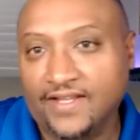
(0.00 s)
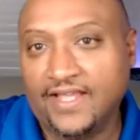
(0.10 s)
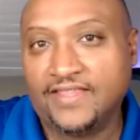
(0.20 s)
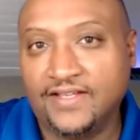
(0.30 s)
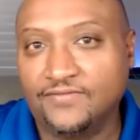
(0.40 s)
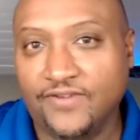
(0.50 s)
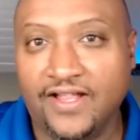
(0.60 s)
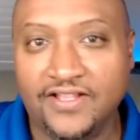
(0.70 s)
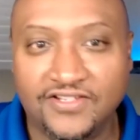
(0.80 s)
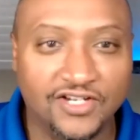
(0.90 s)
And then
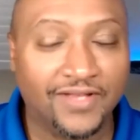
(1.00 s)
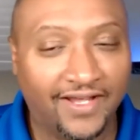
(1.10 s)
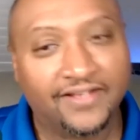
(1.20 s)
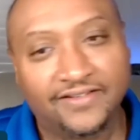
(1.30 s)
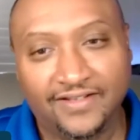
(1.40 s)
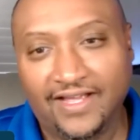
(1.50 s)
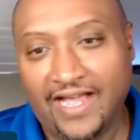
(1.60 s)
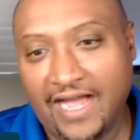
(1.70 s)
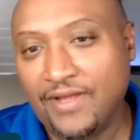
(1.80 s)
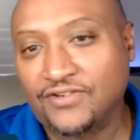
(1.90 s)
finally joke like,
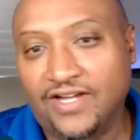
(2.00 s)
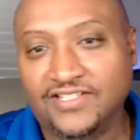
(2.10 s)
I'm not trying